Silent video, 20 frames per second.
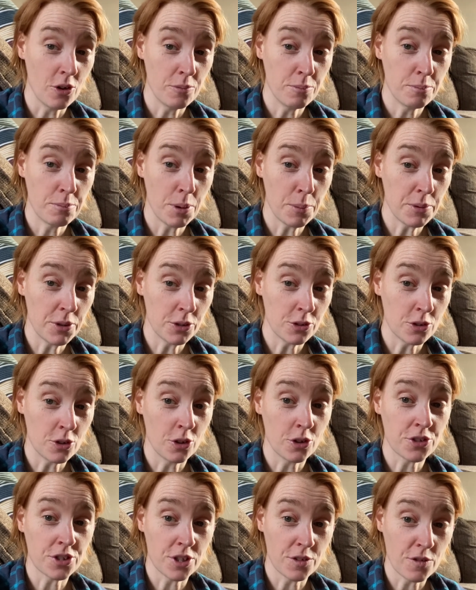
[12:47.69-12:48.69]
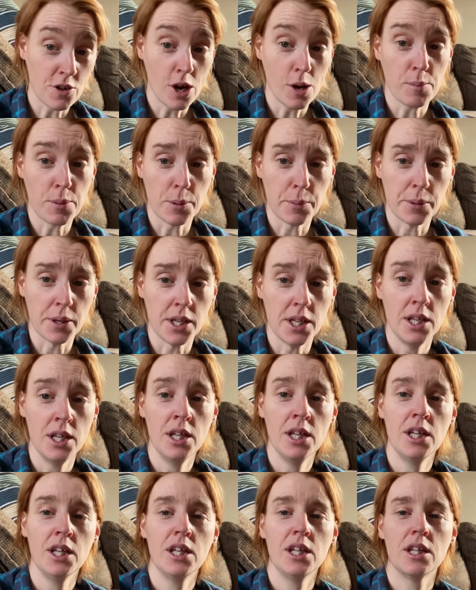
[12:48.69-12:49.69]
puppyhood course and you've got a puppy,
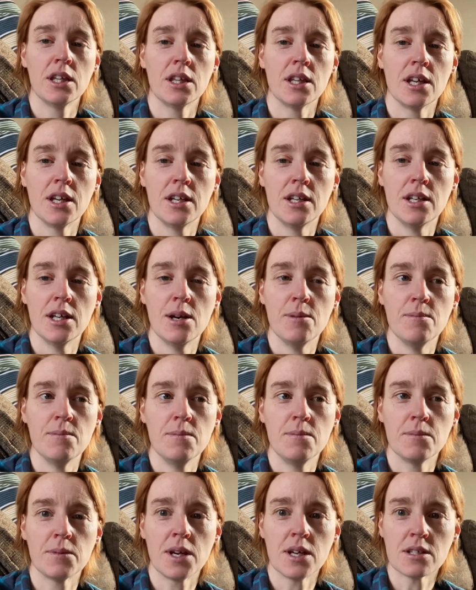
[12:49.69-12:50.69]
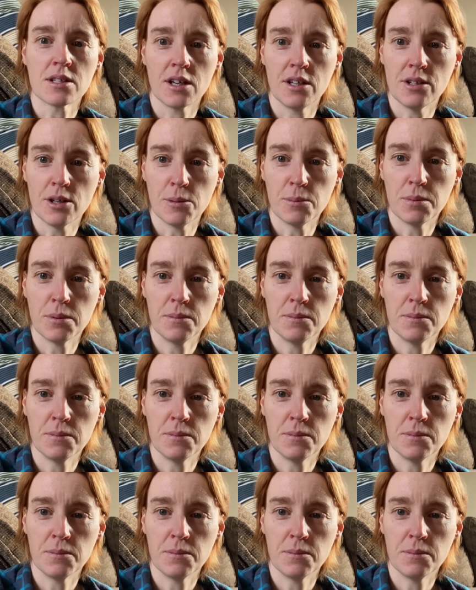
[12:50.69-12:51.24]
then get signed up,